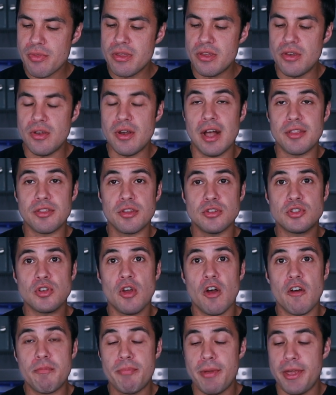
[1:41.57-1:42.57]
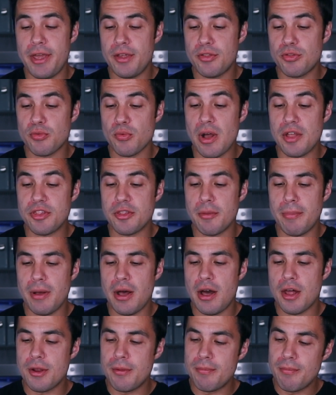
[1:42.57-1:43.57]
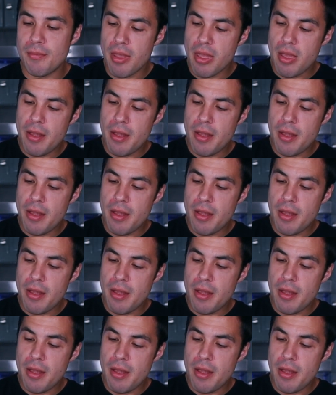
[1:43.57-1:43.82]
You got the soft bake throughout the bottom.